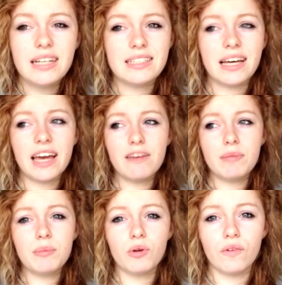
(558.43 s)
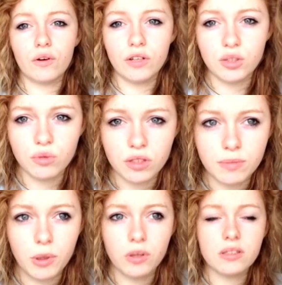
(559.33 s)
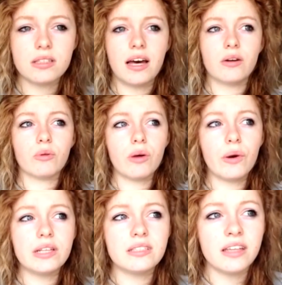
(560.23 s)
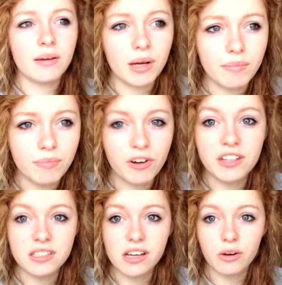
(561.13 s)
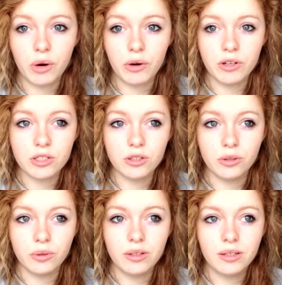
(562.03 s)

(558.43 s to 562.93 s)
So that gave me more of a critical response, and although I say that my friends are quite critical,